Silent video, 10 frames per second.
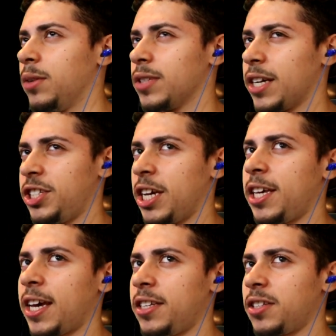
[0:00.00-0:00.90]
It was like
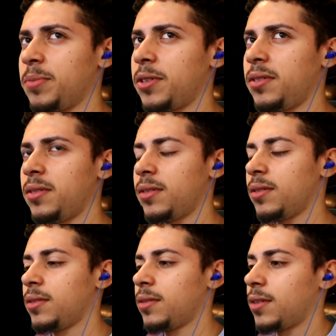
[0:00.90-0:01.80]
JK something,
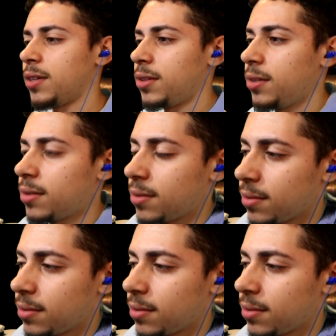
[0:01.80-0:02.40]
I think.